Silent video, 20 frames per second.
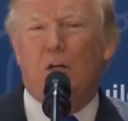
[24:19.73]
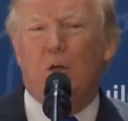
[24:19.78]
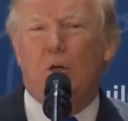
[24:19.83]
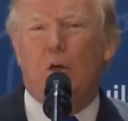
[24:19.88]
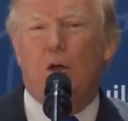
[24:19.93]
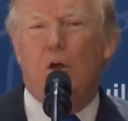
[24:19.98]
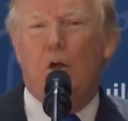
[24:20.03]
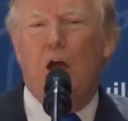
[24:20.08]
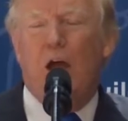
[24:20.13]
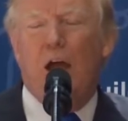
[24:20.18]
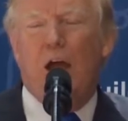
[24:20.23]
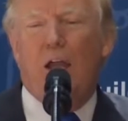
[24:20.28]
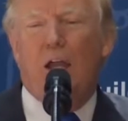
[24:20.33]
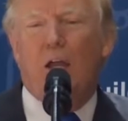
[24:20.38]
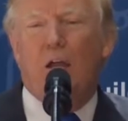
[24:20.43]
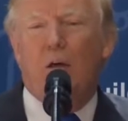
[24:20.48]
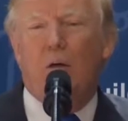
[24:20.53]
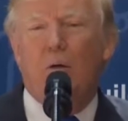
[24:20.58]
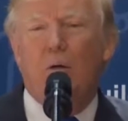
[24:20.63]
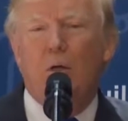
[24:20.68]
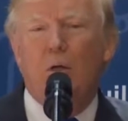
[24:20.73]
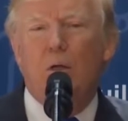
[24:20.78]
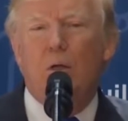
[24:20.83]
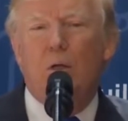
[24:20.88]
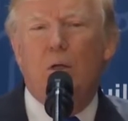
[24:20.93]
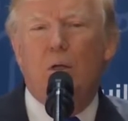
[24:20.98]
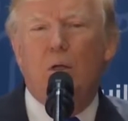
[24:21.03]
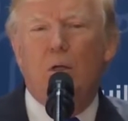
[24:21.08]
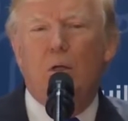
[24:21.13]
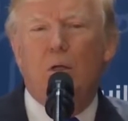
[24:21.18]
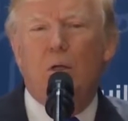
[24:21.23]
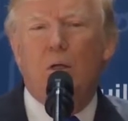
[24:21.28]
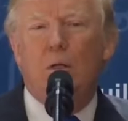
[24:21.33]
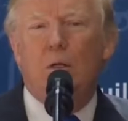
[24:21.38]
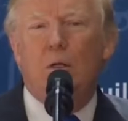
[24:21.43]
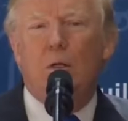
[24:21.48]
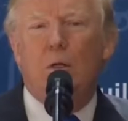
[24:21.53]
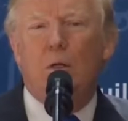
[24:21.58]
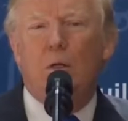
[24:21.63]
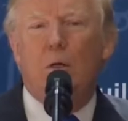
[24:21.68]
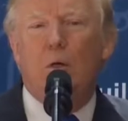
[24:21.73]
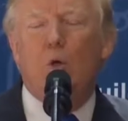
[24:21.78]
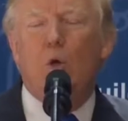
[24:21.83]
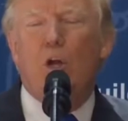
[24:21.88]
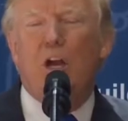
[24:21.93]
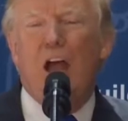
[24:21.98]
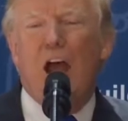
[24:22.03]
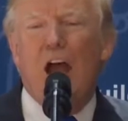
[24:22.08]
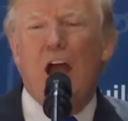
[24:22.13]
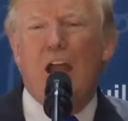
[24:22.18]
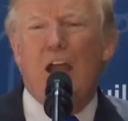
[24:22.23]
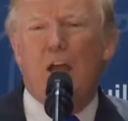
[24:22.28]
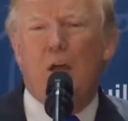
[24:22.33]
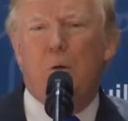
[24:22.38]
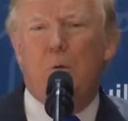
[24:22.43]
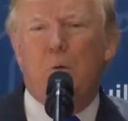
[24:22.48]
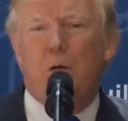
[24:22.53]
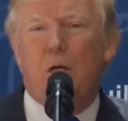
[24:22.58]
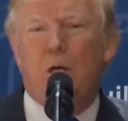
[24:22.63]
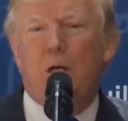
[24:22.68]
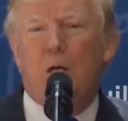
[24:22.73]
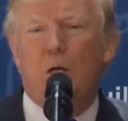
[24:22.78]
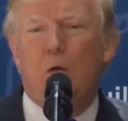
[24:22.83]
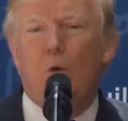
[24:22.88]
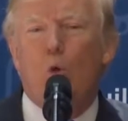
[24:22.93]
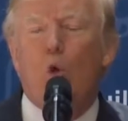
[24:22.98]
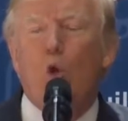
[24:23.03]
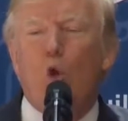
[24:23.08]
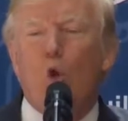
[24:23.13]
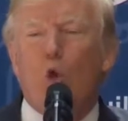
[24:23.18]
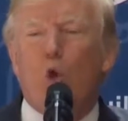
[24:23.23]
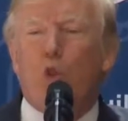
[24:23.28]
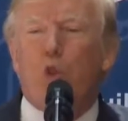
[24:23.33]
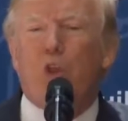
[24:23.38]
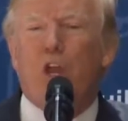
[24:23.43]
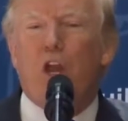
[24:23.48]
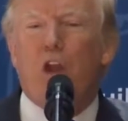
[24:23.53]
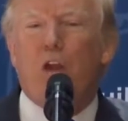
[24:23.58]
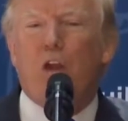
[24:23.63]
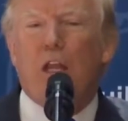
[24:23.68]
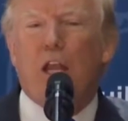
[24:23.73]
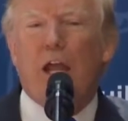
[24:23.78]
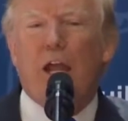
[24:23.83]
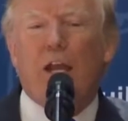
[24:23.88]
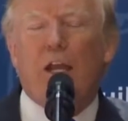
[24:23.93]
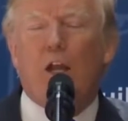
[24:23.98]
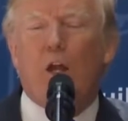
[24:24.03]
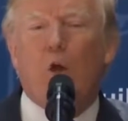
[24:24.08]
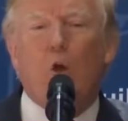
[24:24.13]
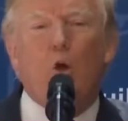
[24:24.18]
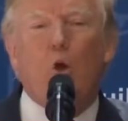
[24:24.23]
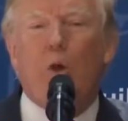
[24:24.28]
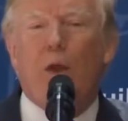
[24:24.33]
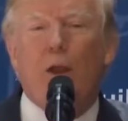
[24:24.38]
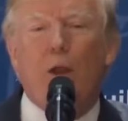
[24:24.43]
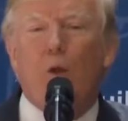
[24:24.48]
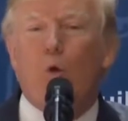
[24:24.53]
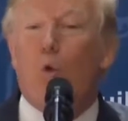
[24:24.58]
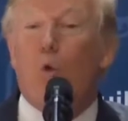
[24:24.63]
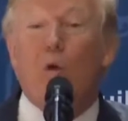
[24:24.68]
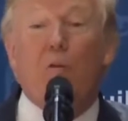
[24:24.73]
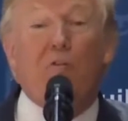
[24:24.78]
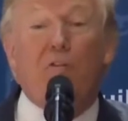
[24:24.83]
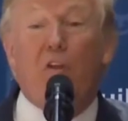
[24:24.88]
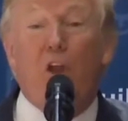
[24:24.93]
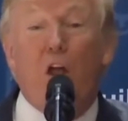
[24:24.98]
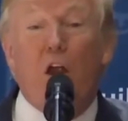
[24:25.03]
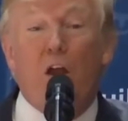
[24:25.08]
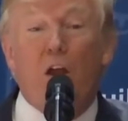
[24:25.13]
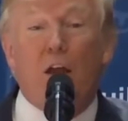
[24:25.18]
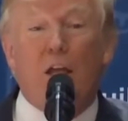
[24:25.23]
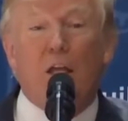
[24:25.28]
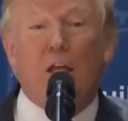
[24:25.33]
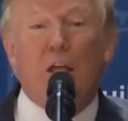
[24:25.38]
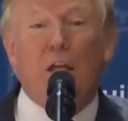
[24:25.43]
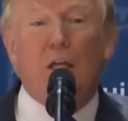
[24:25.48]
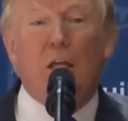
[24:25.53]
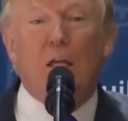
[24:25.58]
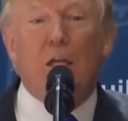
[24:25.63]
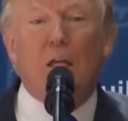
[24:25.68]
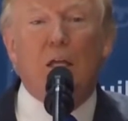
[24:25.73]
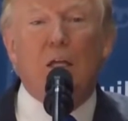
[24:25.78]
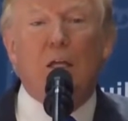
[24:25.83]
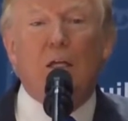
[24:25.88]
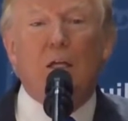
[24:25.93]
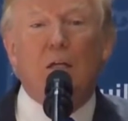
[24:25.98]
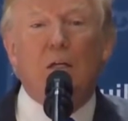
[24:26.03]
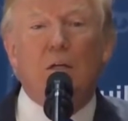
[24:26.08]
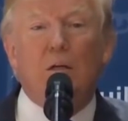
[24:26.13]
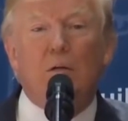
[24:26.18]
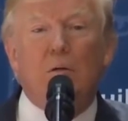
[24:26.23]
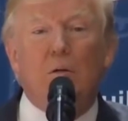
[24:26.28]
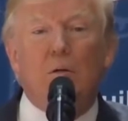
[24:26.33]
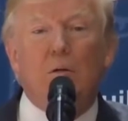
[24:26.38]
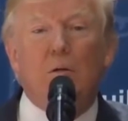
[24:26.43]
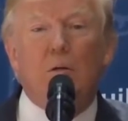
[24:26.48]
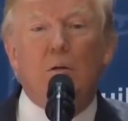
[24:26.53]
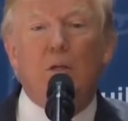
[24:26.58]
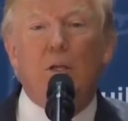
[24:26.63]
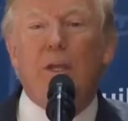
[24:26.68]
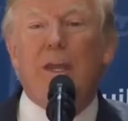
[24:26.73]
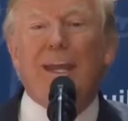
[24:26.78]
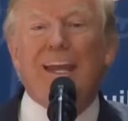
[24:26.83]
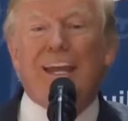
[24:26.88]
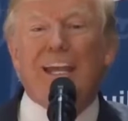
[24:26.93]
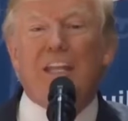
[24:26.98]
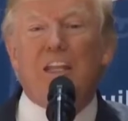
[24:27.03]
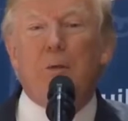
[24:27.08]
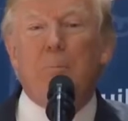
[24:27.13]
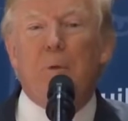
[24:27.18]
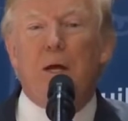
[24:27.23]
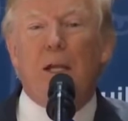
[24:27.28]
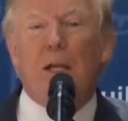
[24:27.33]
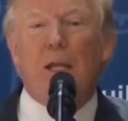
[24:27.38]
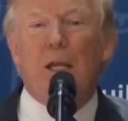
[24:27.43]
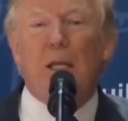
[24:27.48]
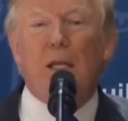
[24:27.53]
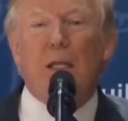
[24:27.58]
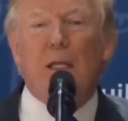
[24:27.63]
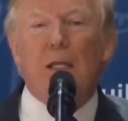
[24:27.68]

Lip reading: or Ohio or in Iowa or North Carolina or in Florida, you can't get the money.